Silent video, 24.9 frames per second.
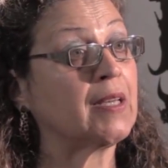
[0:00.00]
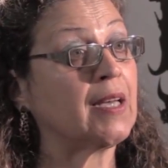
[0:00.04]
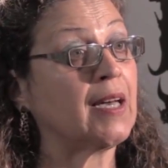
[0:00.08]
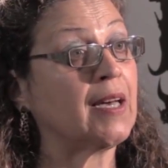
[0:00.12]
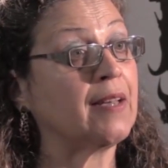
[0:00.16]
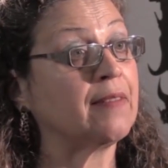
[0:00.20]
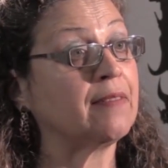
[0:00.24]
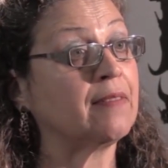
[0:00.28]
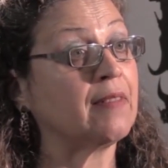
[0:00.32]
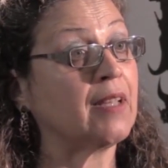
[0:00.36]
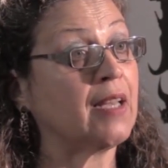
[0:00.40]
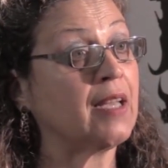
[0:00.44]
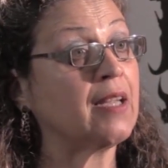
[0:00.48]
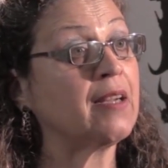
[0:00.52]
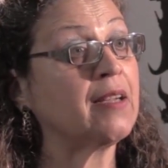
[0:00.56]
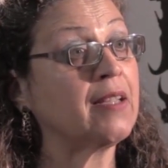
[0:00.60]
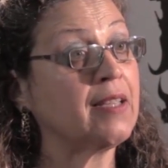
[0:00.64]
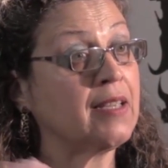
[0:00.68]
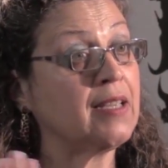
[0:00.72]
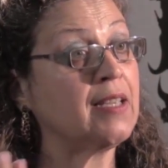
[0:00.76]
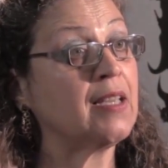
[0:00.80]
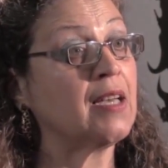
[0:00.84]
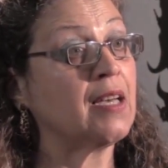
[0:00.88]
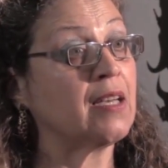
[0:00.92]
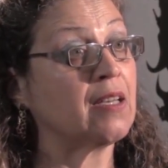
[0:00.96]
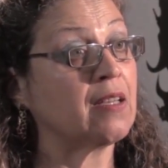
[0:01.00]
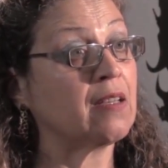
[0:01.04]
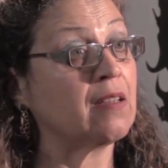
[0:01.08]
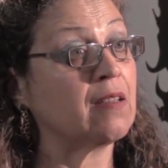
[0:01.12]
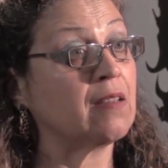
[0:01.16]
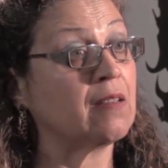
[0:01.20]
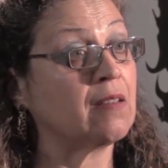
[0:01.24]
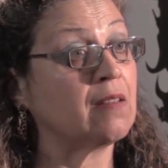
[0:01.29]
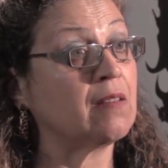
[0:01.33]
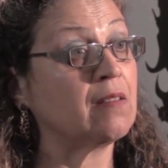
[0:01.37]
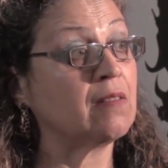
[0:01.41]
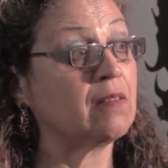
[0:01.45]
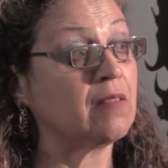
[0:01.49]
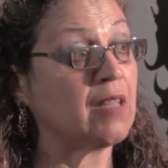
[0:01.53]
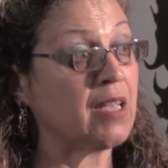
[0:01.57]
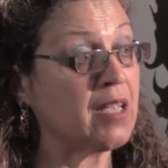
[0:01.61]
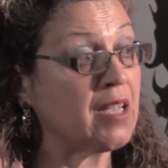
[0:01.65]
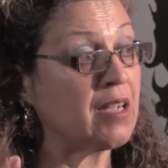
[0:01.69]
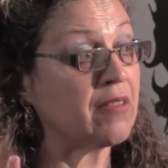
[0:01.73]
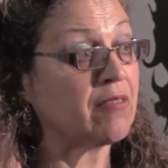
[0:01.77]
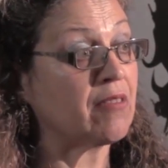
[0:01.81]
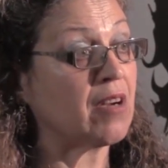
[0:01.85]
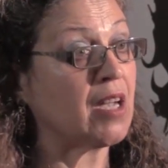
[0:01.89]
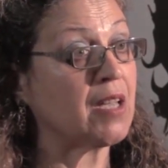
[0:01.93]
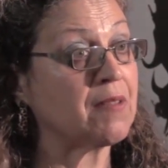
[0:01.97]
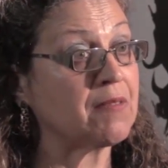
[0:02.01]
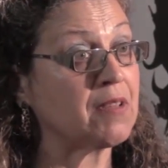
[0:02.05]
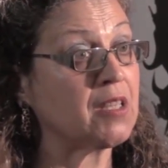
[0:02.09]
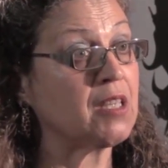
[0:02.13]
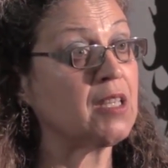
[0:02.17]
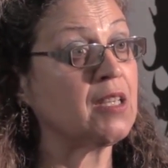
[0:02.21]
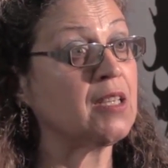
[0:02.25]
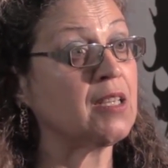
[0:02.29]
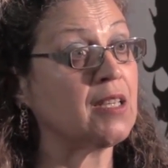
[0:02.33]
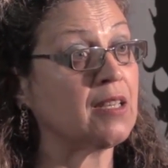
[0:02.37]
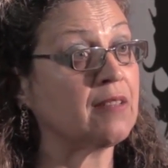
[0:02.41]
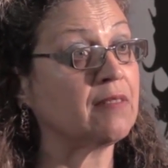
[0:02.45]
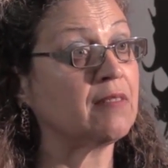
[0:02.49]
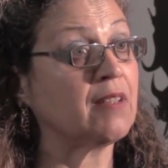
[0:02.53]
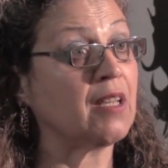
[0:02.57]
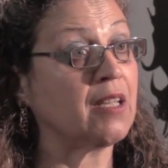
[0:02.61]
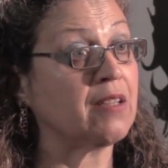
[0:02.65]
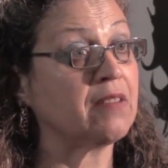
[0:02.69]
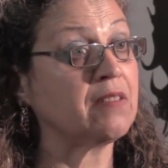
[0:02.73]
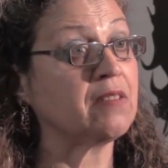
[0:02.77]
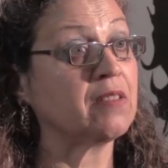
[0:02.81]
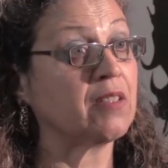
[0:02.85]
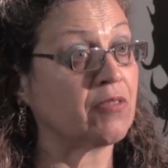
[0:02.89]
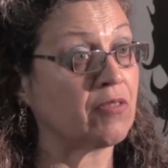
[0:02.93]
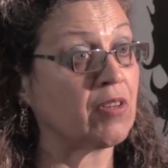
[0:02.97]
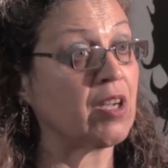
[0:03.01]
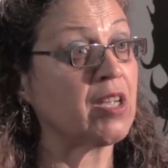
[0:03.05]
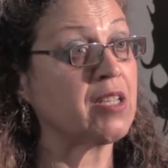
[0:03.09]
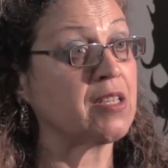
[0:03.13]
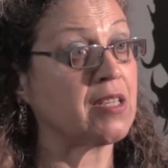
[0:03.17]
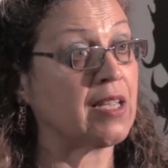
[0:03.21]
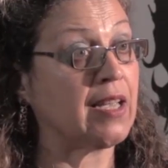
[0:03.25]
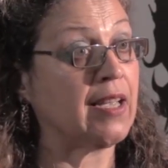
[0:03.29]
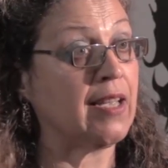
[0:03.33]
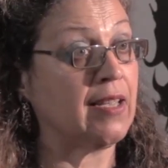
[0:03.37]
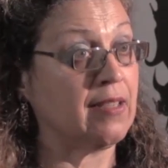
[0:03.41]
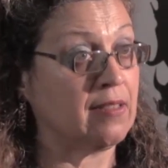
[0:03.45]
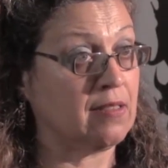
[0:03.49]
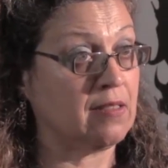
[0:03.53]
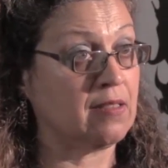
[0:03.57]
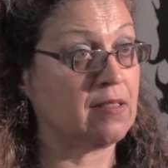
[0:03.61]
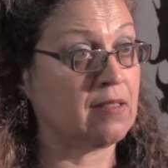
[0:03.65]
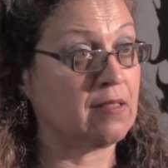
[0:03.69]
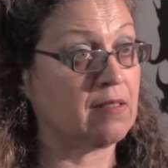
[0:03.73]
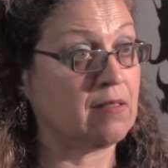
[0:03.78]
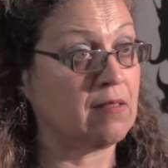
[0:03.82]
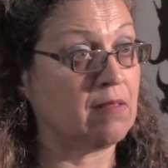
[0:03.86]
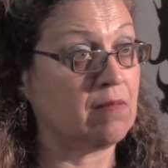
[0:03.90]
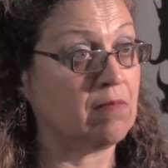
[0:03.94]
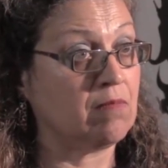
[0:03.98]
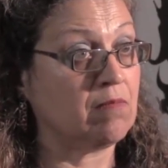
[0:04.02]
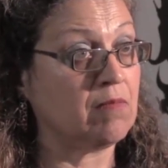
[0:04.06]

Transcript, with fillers: And they're here, they arrive here and they're in the right hands.